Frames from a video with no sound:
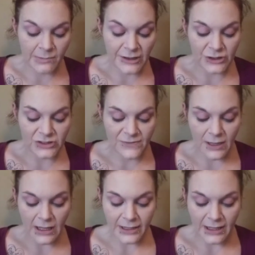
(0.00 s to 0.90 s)
be used for
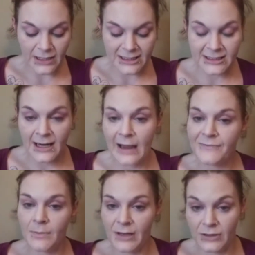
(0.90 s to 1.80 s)
anything. It doesn't have
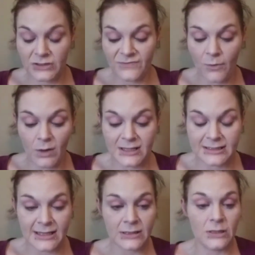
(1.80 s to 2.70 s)
to be used for what it
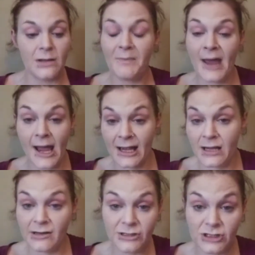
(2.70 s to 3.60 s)
says on the
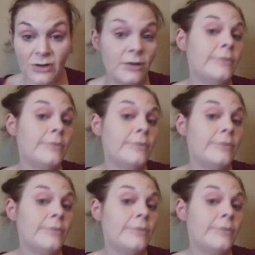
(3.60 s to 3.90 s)
package.